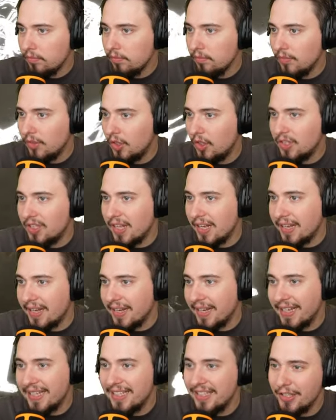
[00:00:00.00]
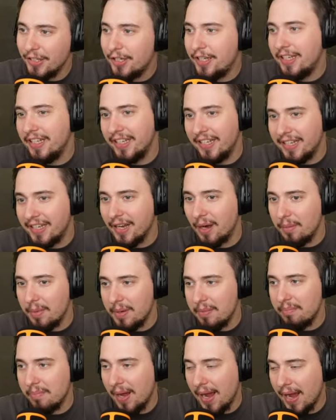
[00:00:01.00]
I was like, is the healing
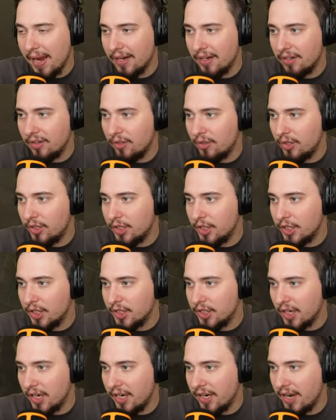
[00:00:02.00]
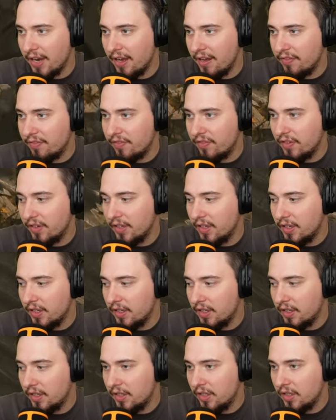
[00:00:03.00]
coming back? Or just I have
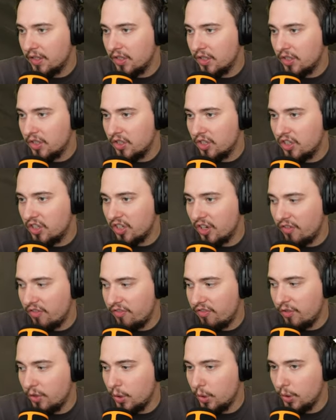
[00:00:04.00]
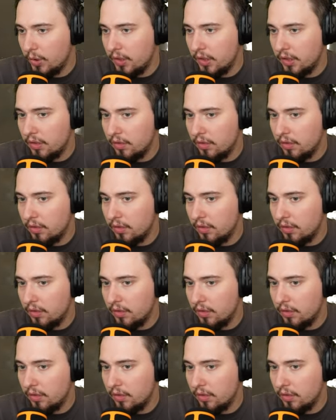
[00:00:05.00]
some food?